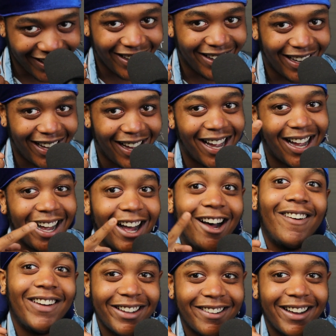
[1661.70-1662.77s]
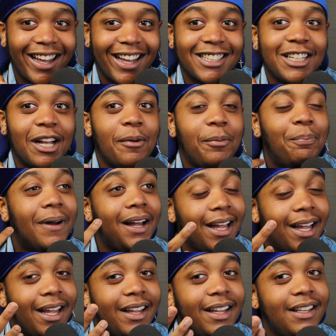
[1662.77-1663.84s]
Yeah, I'll eat your ass.
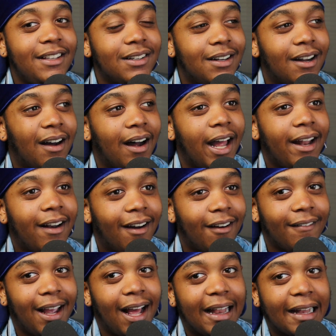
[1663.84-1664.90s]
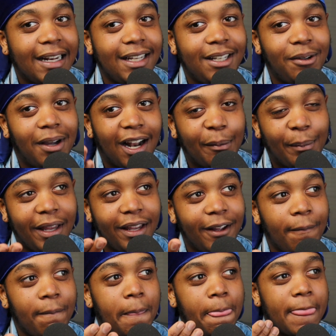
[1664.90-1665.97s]
But, in all reality, you got to be,
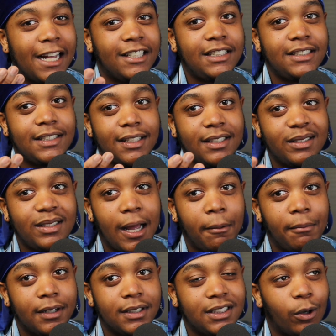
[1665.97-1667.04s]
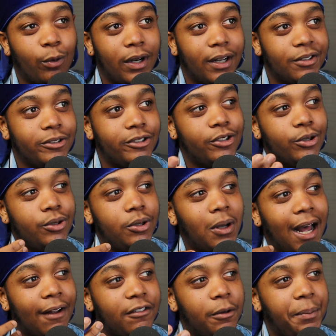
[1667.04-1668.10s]
and she said this happened to someone else too, you
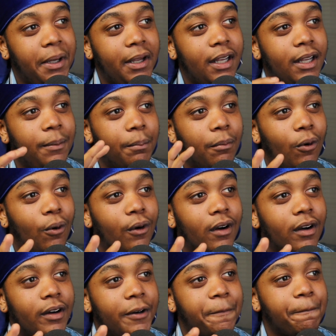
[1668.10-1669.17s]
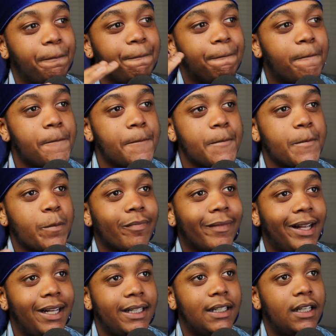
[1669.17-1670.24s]
have to be more
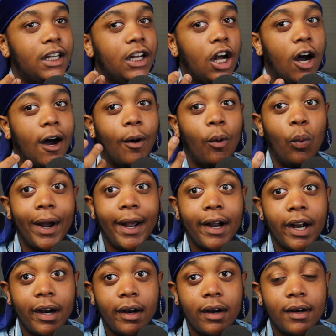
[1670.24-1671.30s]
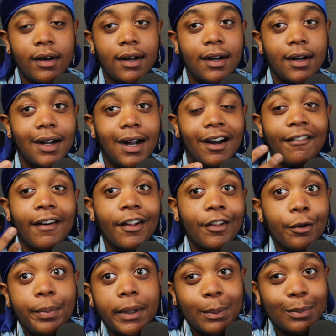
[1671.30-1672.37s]
aware of
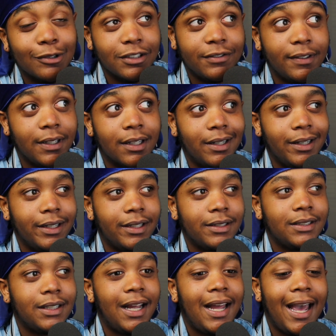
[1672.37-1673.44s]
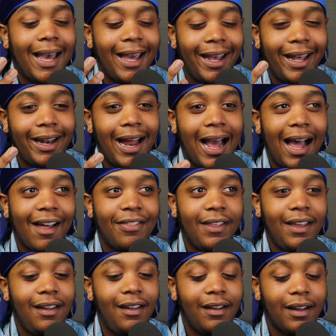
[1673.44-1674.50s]
other people's feelings. And I
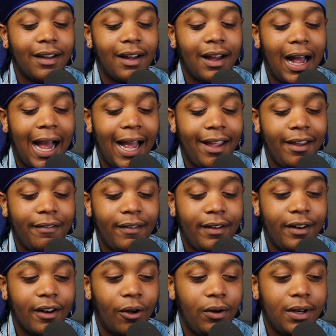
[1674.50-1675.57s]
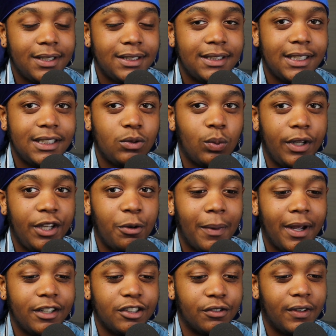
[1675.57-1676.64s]
think I even noticed this when you
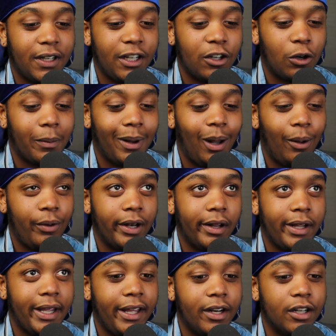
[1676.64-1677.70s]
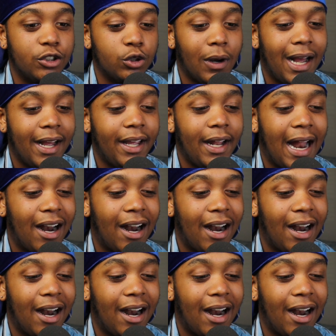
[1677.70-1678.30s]
made your video about Nikita Dragon.